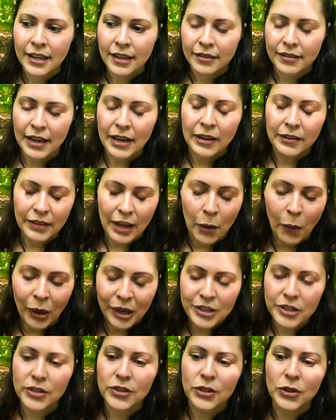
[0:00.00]
they
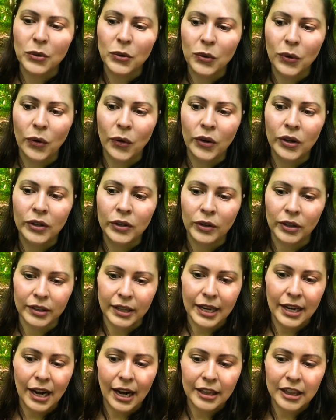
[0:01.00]
went to school or
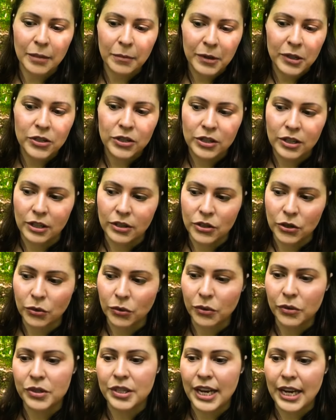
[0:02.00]
they got them the
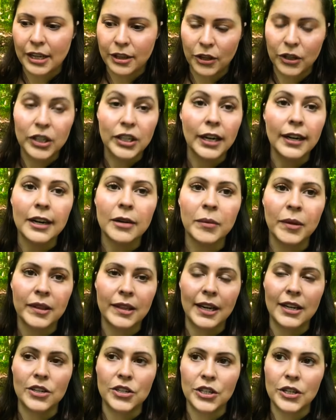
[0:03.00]
tools, like they're good at what
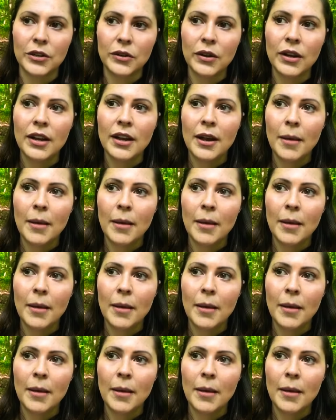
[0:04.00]
they do,